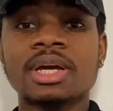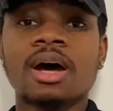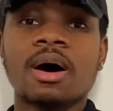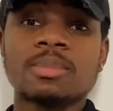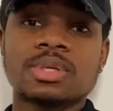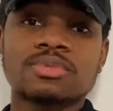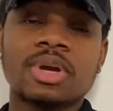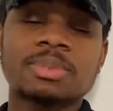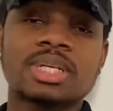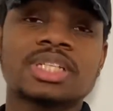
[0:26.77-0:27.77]
um, subscribe to
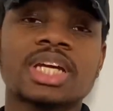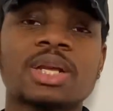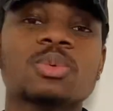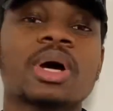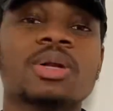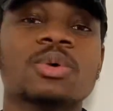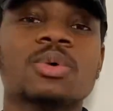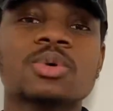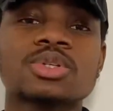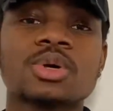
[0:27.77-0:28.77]
the channel, and
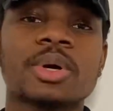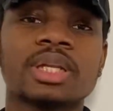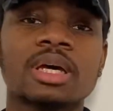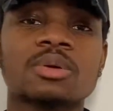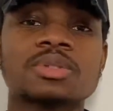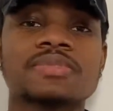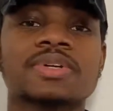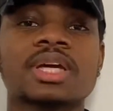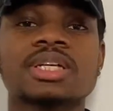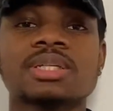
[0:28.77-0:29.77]
also hit that
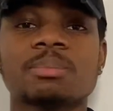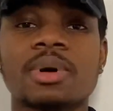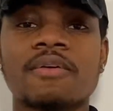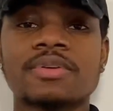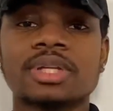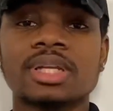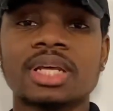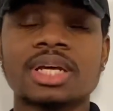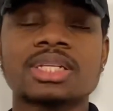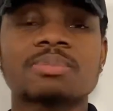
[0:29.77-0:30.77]
notification bell for the
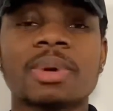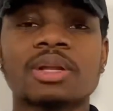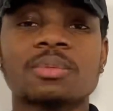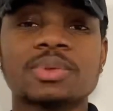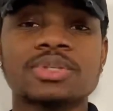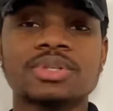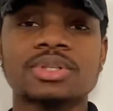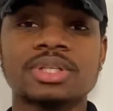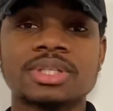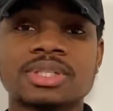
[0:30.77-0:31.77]
latest band
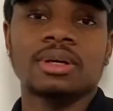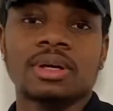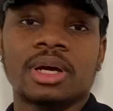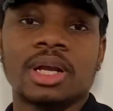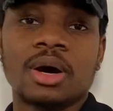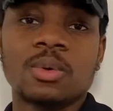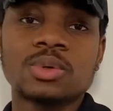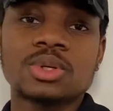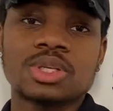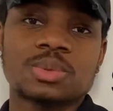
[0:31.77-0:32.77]
opportunities. And I also
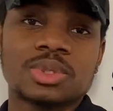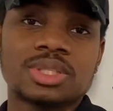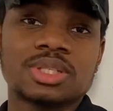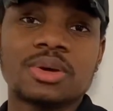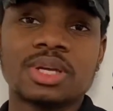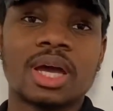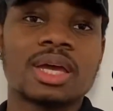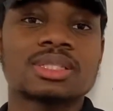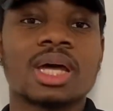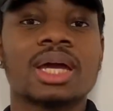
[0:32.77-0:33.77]
just wanted to tell you guys
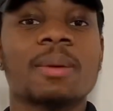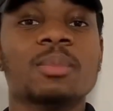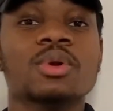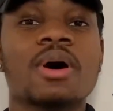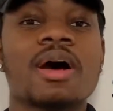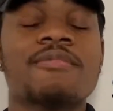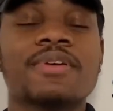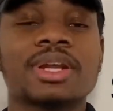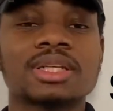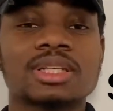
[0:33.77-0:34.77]
that I am not a
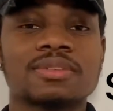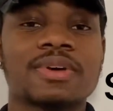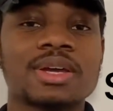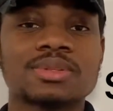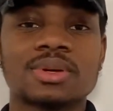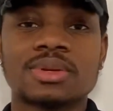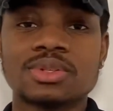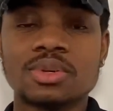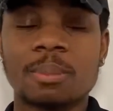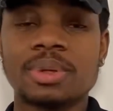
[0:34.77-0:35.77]
financial advisor,
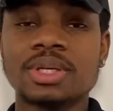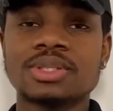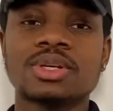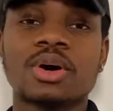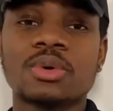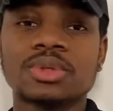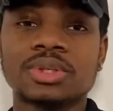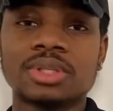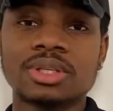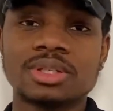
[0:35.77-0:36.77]
so please your own due
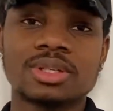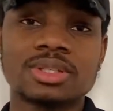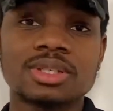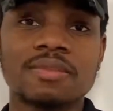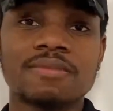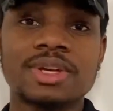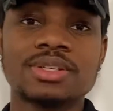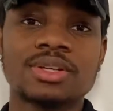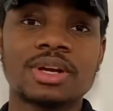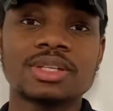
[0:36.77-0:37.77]
diligence and
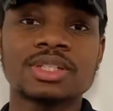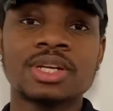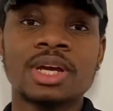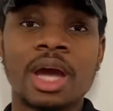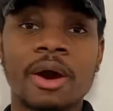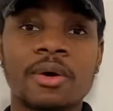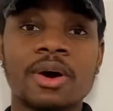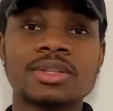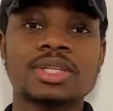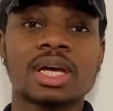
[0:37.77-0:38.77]
research and
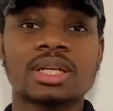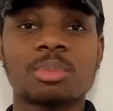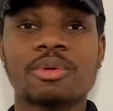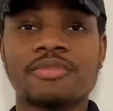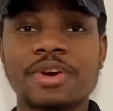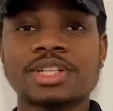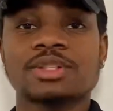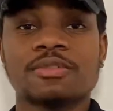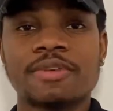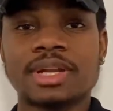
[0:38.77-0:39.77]
contact a professional
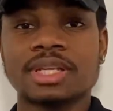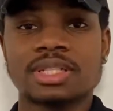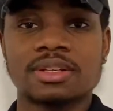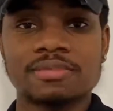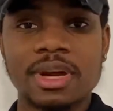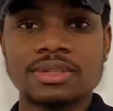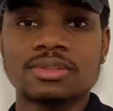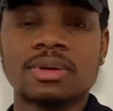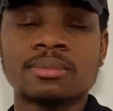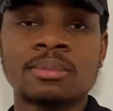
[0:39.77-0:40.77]
financial
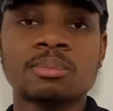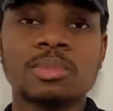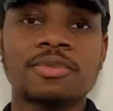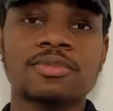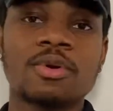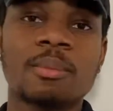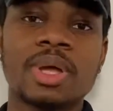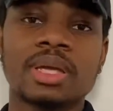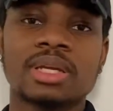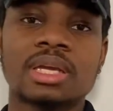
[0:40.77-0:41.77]
advisor before
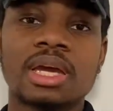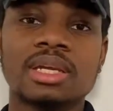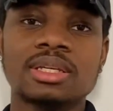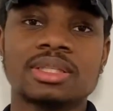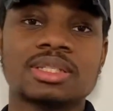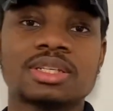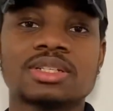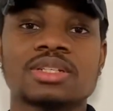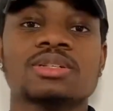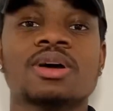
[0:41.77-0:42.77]
making any
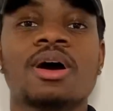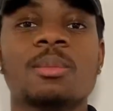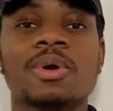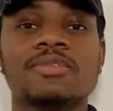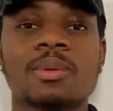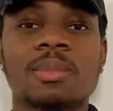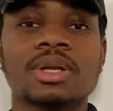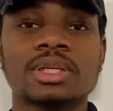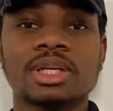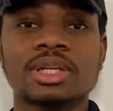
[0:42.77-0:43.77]
decision with your
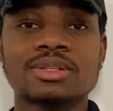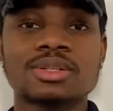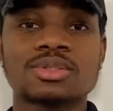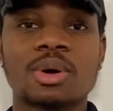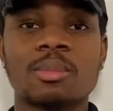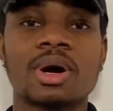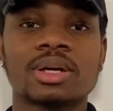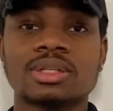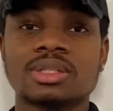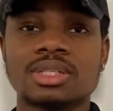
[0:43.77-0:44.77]
money in the stock
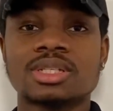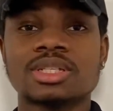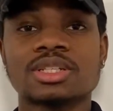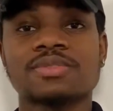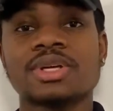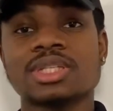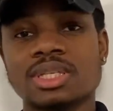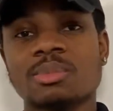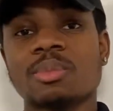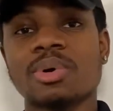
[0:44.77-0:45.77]
market. This is just for
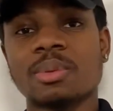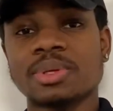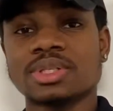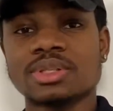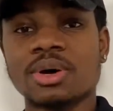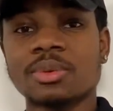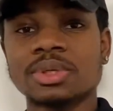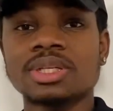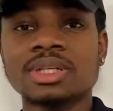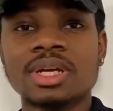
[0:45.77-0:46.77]
entertainment purposes
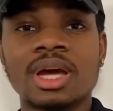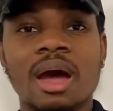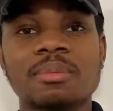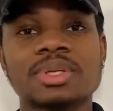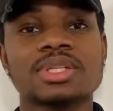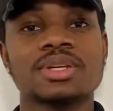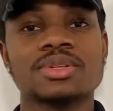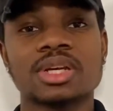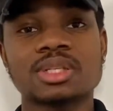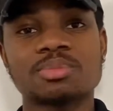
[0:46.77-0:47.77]
only. I'm just here to
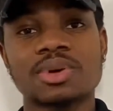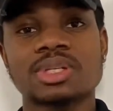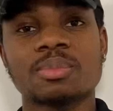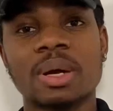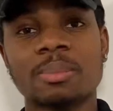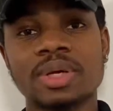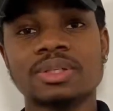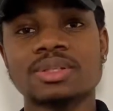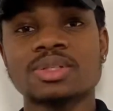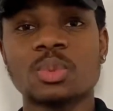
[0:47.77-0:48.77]
express my
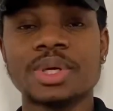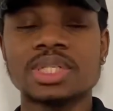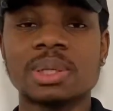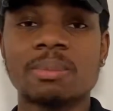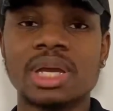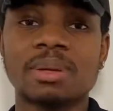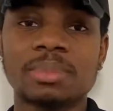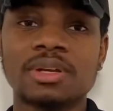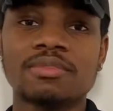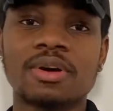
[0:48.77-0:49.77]
opinions, which may be
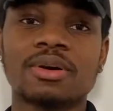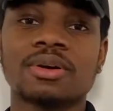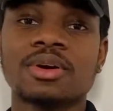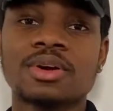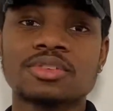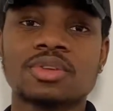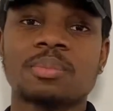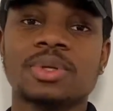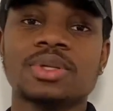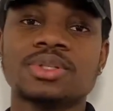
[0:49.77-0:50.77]
wrong. So
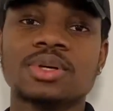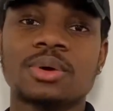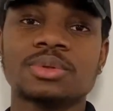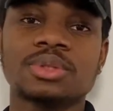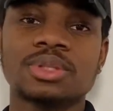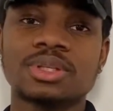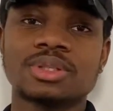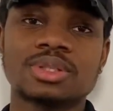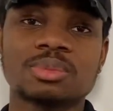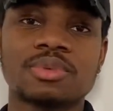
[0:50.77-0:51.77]
please your own due diligence
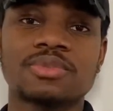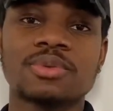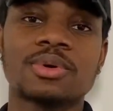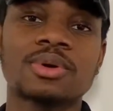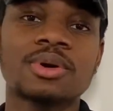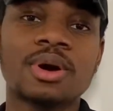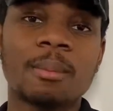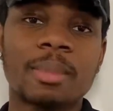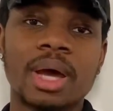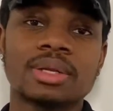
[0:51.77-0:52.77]
before
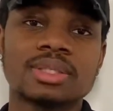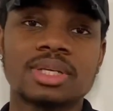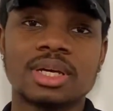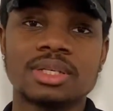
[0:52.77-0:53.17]
buying into any